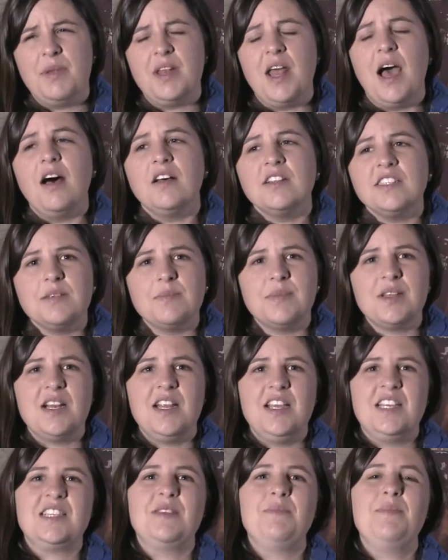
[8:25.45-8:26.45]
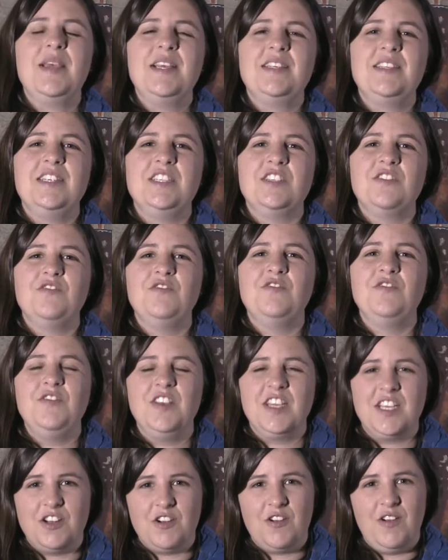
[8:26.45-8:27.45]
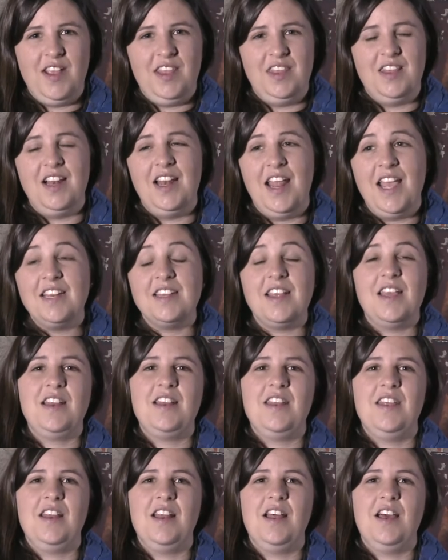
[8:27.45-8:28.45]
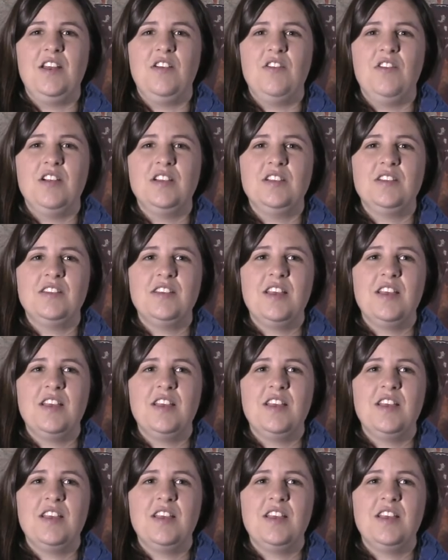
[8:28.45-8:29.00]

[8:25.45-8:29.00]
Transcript: but ultimately it's a message of victory in the late 1800s